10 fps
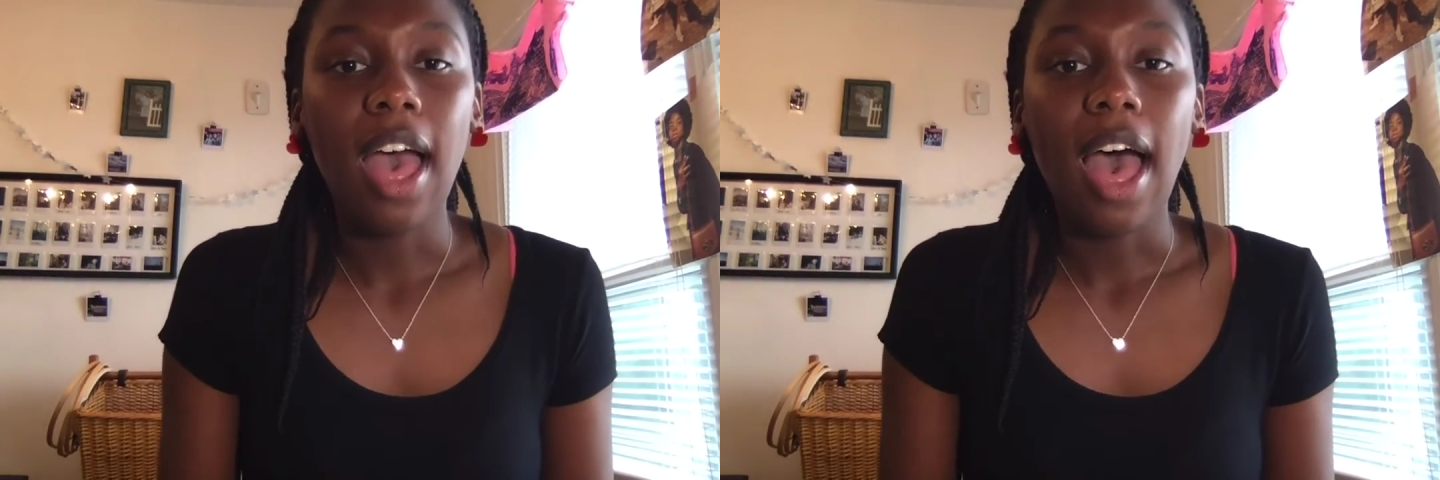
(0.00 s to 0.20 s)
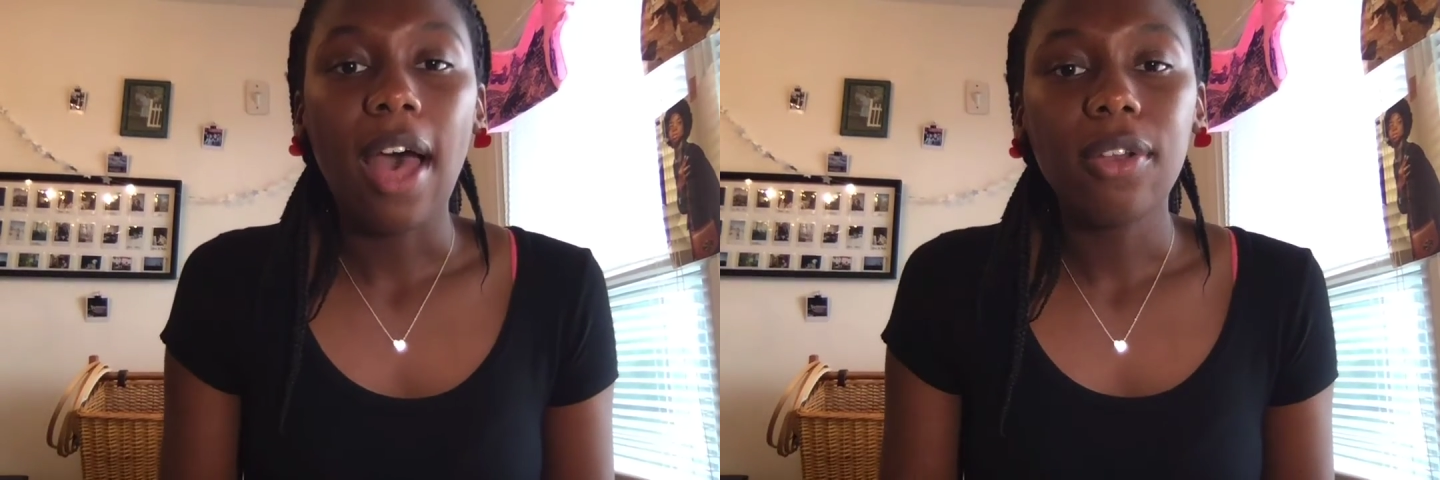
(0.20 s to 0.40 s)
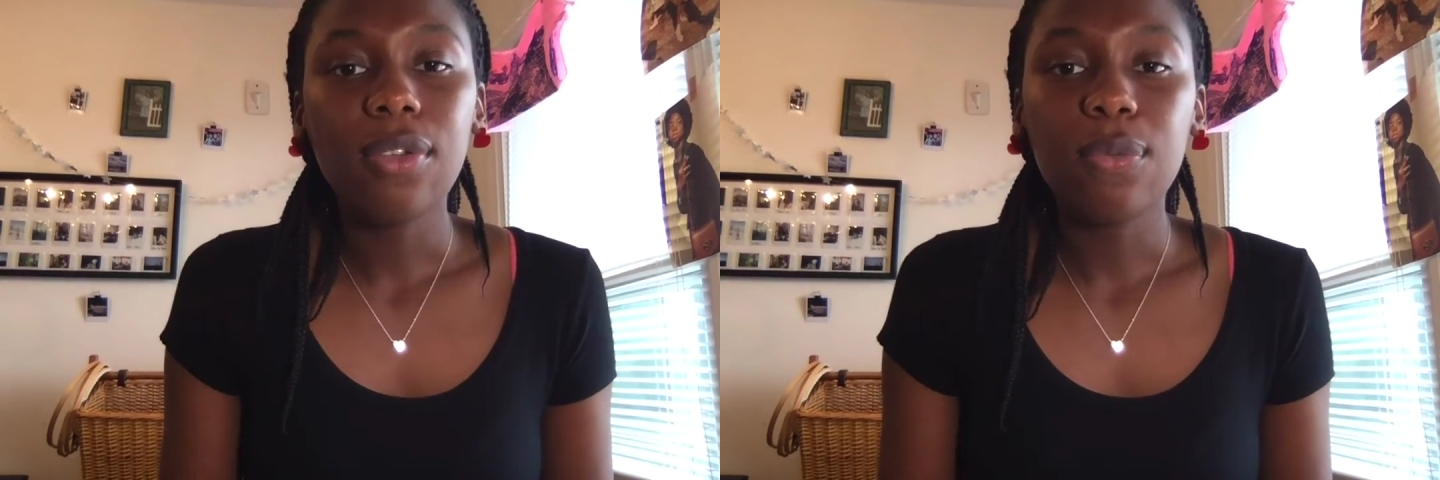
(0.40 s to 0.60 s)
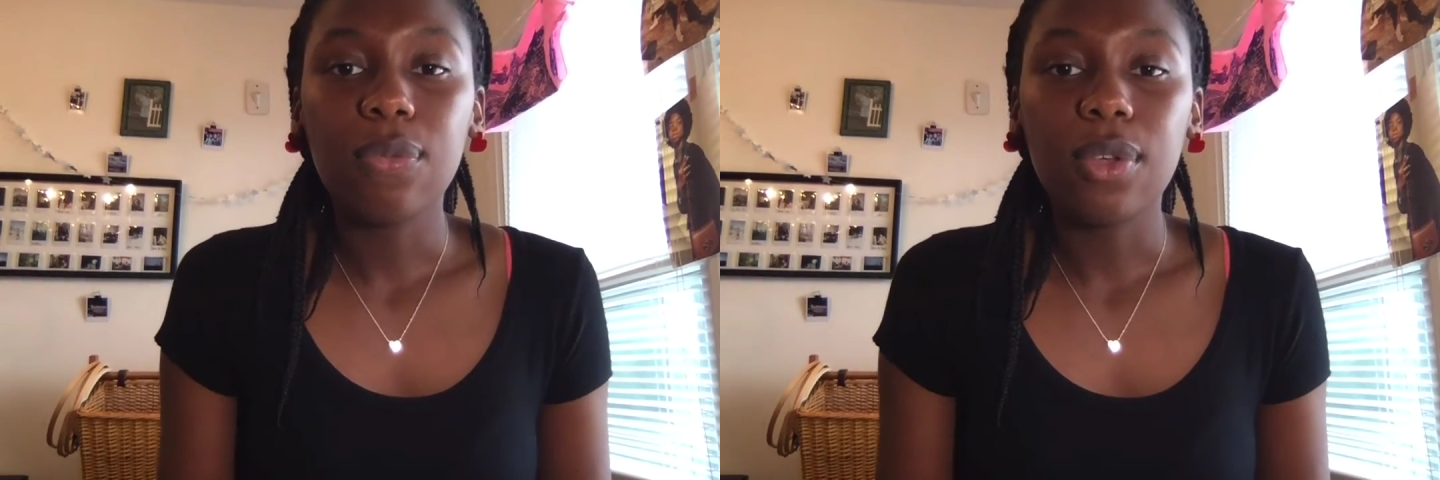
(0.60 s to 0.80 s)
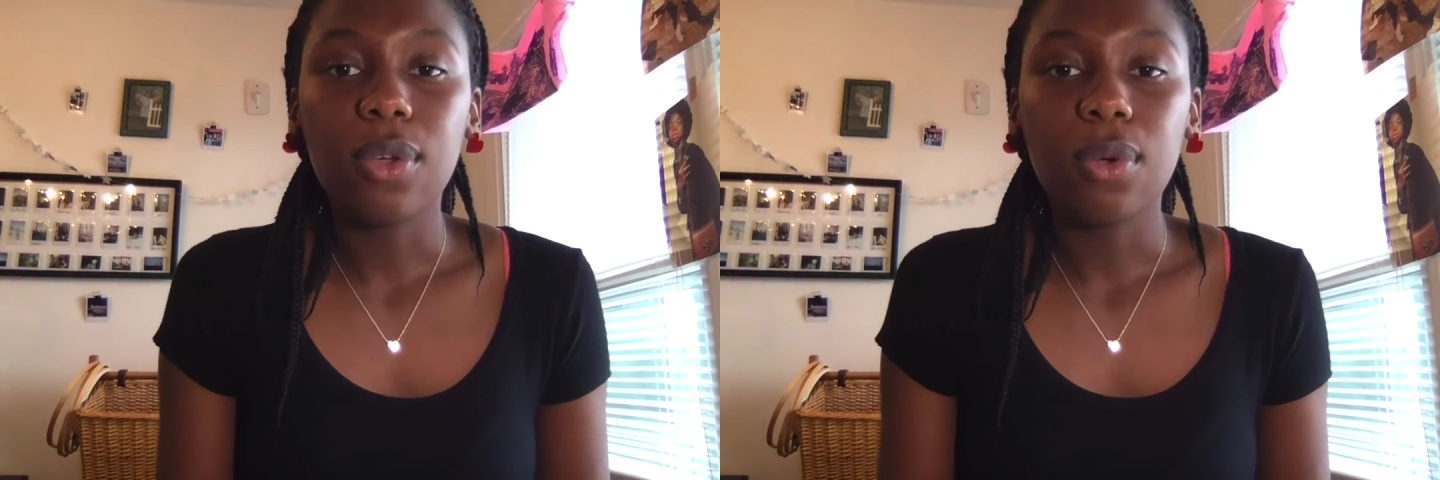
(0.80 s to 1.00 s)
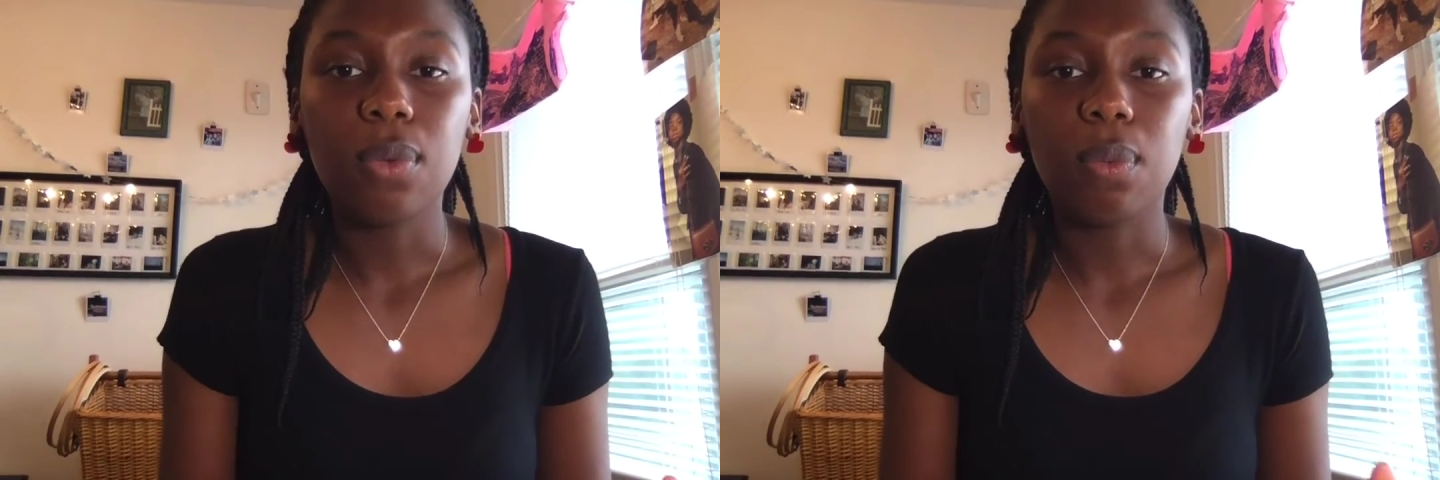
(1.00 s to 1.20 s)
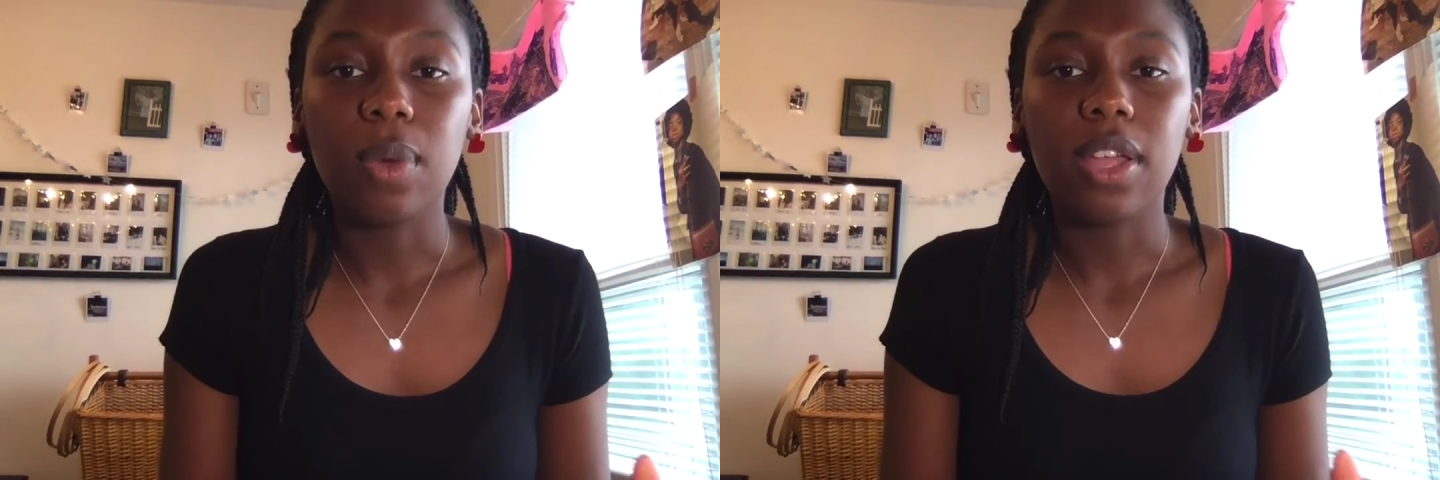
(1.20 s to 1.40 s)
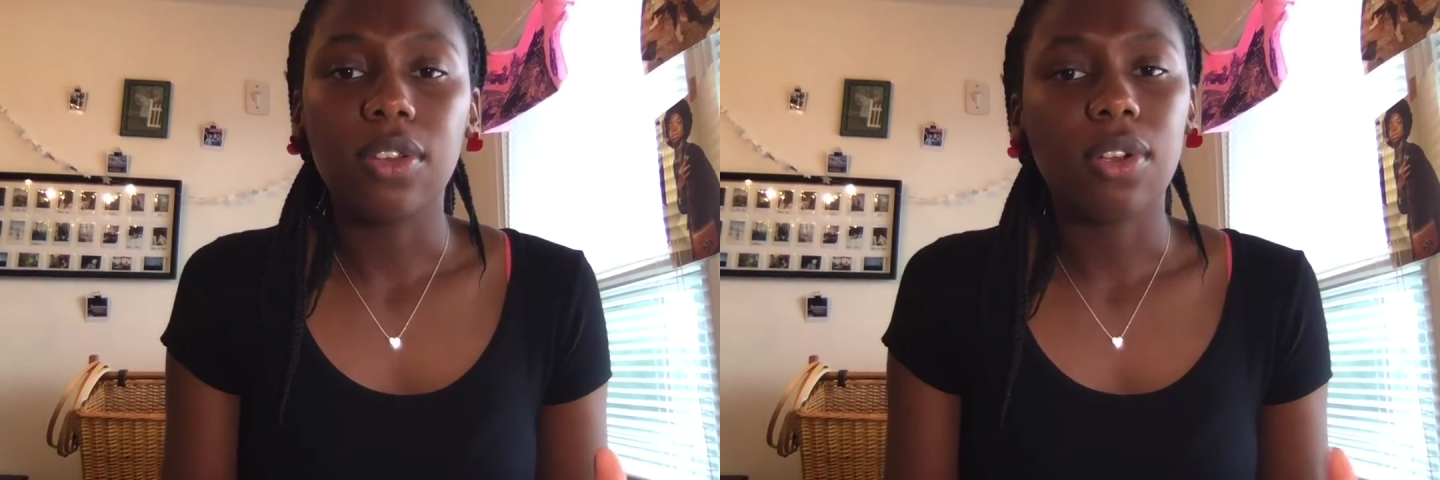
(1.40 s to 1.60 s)
How do you feel
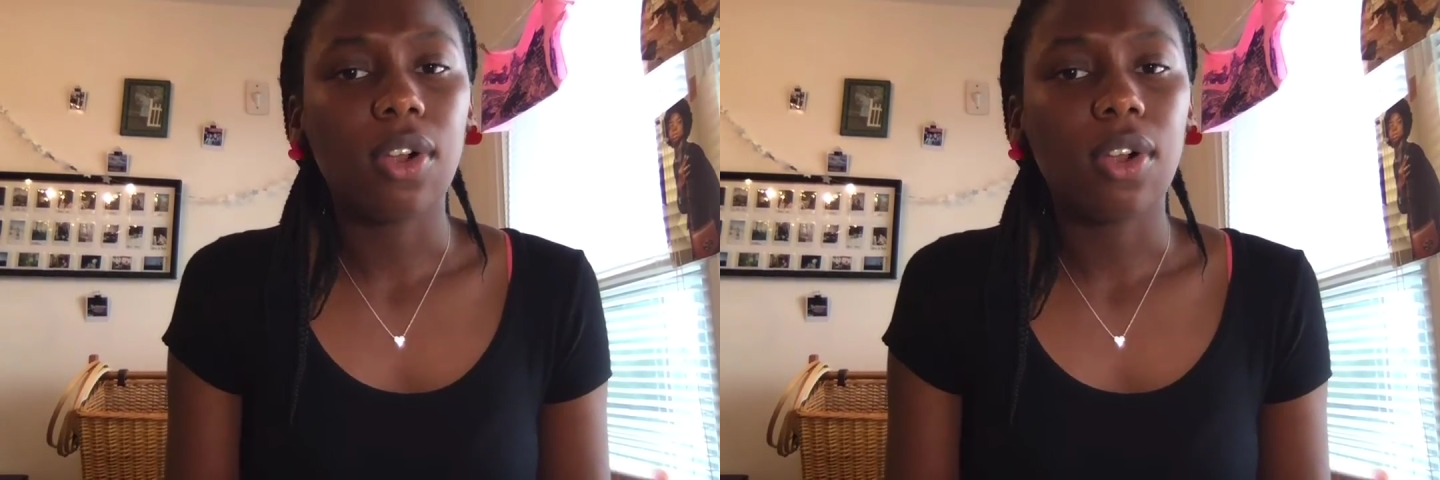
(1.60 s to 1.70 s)
when your